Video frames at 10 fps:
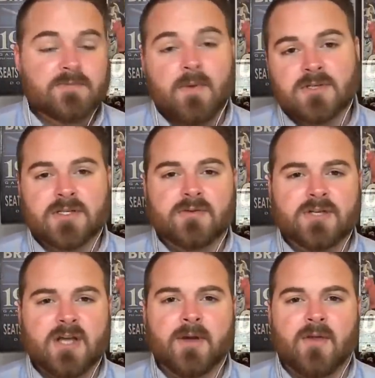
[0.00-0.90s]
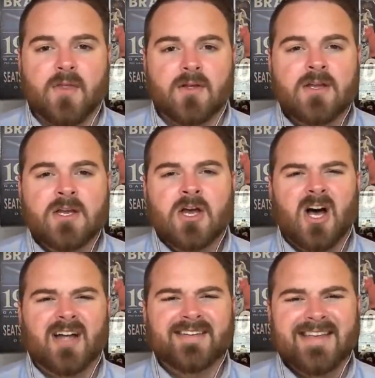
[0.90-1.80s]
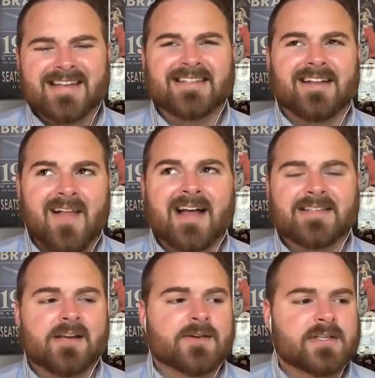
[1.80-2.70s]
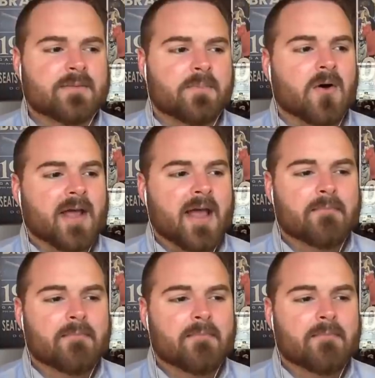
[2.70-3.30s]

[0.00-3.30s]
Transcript: Most of those coming on the next to last series of the ball game.